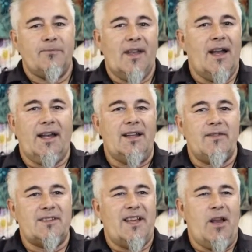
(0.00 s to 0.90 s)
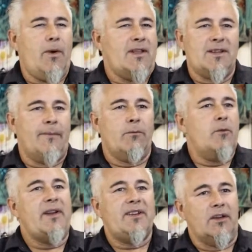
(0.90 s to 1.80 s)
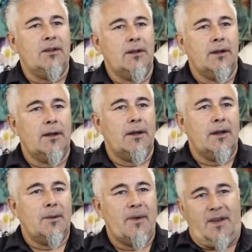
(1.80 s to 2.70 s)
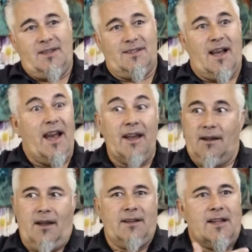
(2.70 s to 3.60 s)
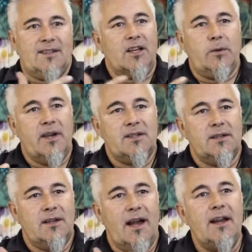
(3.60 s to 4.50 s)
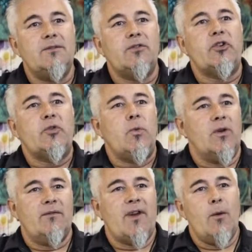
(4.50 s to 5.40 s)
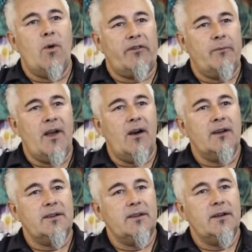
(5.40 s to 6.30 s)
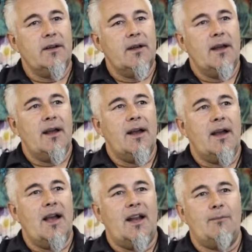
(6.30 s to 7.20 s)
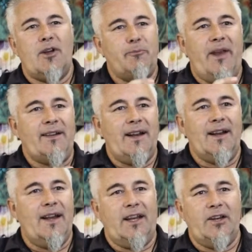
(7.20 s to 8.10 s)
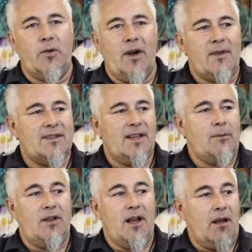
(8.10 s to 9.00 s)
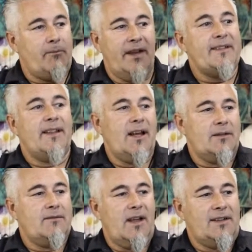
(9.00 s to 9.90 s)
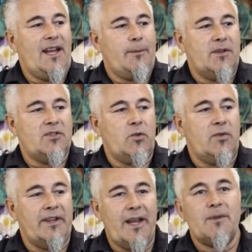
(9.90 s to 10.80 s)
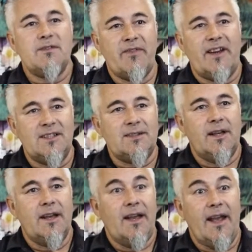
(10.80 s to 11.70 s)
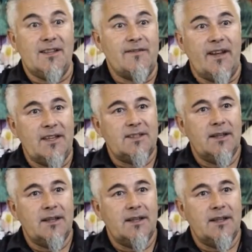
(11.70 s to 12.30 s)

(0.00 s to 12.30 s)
I can never say when something will be done, because I can't answer that question. I work from the heart. And I'm not painting like, I'm not saying, well, I'm painting that table, so when the table's finished, it's finished.